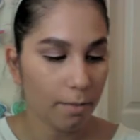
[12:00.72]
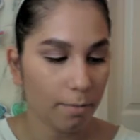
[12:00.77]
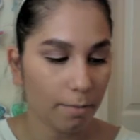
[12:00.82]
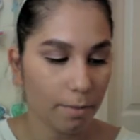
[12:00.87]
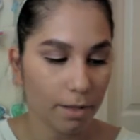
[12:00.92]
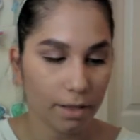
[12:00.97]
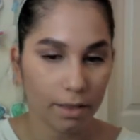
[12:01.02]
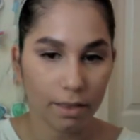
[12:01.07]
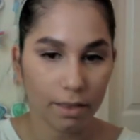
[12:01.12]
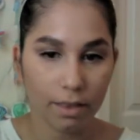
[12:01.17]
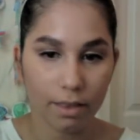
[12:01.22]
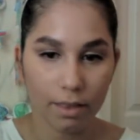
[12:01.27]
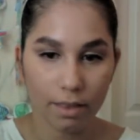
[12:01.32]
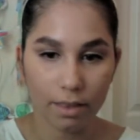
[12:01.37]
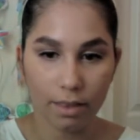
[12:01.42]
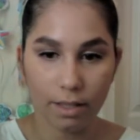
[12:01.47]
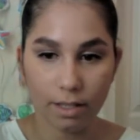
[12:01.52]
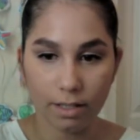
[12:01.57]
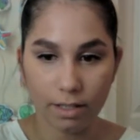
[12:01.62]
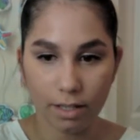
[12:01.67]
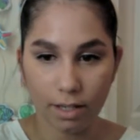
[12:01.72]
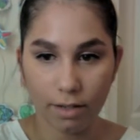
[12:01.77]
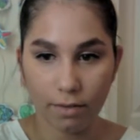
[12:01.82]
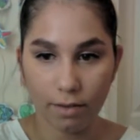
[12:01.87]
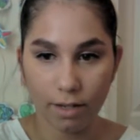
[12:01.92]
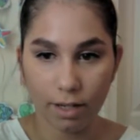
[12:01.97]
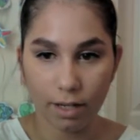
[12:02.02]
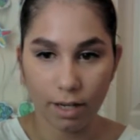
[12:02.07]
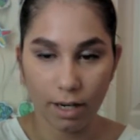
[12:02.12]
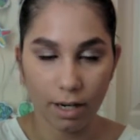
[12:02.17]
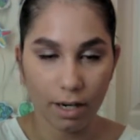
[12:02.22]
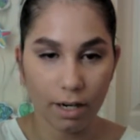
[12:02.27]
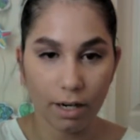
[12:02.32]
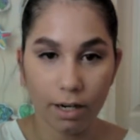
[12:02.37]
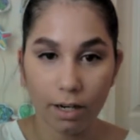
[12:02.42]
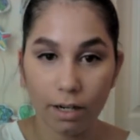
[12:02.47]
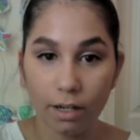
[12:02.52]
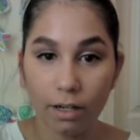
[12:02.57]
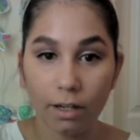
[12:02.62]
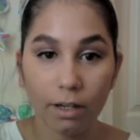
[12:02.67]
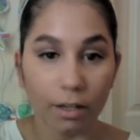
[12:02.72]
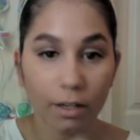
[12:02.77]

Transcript: But this side right here.